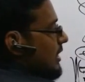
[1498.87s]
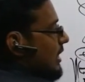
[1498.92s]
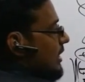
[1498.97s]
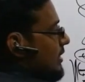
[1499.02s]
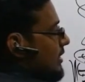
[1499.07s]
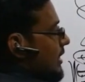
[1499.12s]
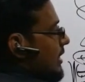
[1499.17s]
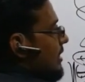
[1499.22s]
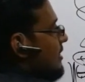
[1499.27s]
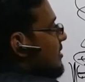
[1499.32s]

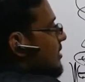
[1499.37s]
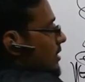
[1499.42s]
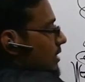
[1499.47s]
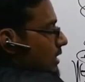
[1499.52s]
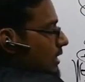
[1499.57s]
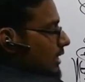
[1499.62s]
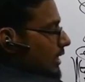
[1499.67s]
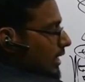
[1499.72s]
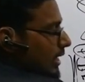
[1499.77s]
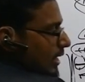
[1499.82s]
changes.
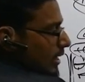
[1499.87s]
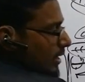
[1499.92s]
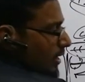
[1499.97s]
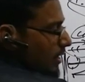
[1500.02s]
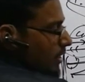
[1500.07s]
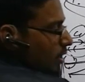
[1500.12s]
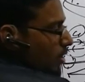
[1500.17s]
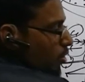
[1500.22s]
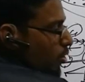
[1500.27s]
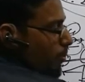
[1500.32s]
Here
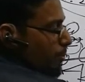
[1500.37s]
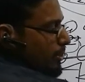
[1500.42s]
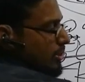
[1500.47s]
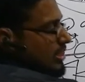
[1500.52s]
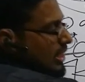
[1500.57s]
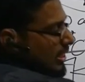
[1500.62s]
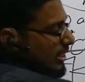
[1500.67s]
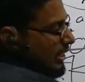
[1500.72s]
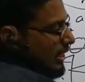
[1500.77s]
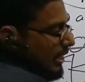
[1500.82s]

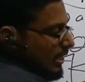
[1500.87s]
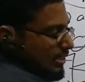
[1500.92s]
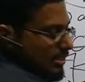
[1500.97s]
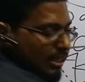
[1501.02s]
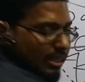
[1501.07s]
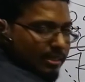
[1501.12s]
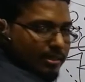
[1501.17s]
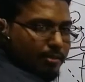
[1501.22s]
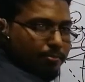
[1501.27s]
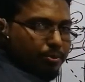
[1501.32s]
opposite
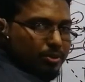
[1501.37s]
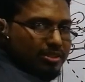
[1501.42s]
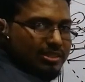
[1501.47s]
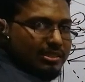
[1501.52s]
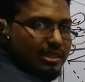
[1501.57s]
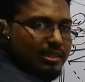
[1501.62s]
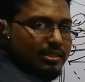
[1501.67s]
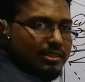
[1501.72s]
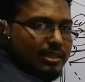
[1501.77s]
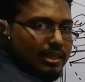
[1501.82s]
direction, the
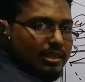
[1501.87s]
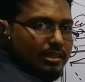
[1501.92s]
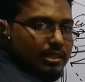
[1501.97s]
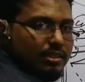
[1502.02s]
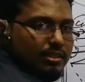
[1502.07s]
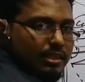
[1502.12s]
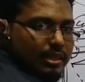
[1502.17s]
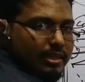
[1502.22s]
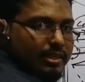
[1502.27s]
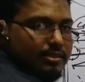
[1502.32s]
position
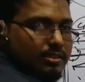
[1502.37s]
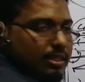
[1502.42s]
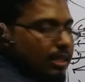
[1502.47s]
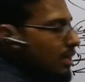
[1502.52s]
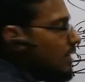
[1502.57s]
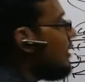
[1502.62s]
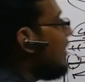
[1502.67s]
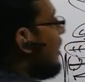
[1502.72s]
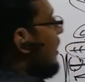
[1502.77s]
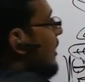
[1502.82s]
changing
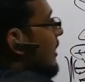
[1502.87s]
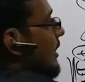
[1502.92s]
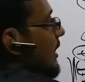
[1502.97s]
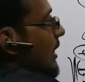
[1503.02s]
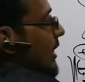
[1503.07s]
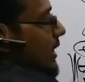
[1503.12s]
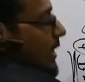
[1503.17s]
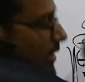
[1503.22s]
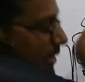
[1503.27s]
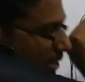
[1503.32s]
direction.
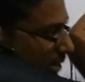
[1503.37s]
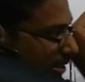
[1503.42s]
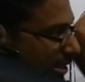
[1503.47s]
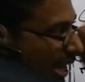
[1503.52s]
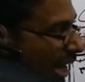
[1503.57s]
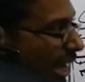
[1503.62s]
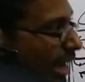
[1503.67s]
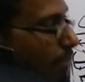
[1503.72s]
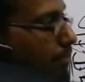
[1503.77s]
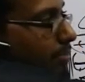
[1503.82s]
Here
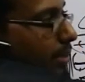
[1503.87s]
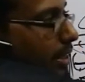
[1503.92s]
same